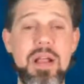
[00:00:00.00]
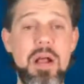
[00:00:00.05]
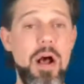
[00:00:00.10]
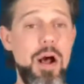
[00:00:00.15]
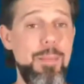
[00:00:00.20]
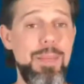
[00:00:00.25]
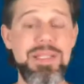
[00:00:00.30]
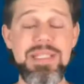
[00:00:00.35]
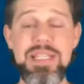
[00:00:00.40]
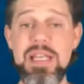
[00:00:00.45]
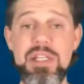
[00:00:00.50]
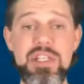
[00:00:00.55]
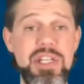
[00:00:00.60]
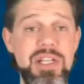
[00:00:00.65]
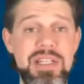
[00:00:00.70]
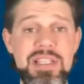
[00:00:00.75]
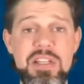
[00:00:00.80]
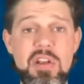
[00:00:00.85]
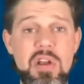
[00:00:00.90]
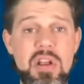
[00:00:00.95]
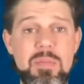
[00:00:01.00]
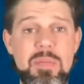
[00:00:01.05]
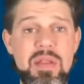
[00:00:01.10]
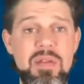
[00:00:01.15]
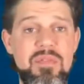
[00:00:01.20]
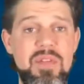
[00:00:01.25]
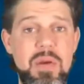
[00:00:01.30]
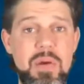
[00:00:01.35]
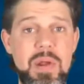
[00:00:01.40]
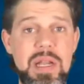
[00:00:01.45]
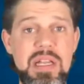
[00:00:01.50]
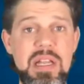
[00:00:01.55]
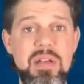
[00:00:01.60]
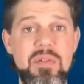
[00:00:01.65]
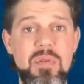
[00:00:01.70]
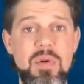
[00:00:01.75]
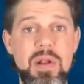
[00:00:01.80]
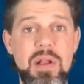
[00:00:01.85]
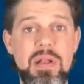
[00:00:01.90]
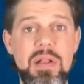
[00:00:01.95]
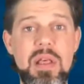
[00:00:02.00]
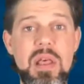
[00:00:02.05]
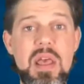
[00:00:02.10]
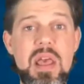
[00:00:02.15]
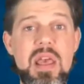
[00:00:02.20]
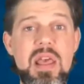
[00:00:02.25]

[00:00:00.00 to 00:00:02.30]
competition is going to be very different.